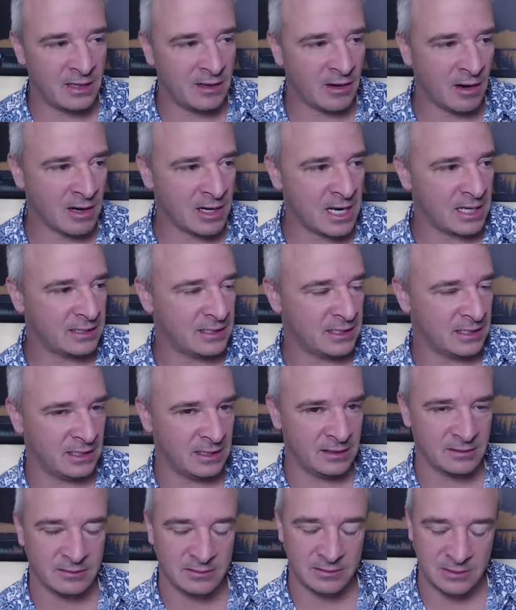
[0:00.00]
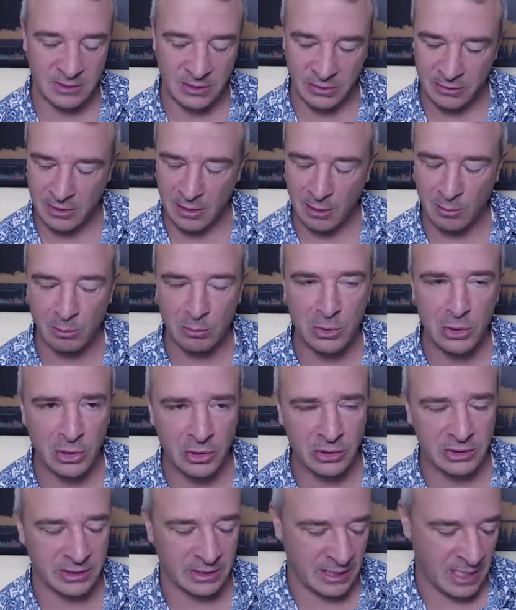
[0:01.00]
RKT, to the
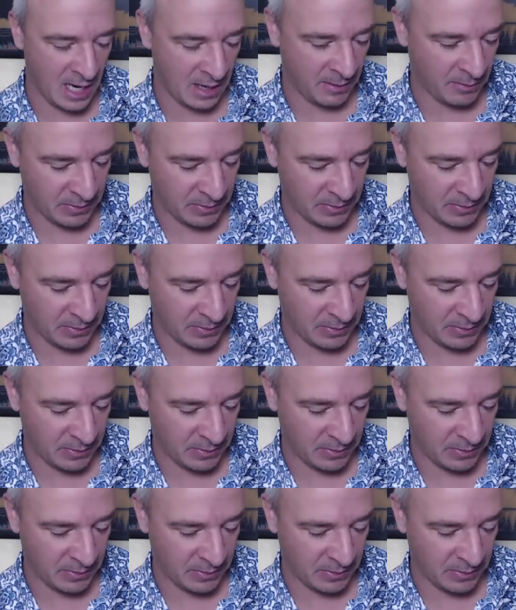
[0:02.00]
moon today.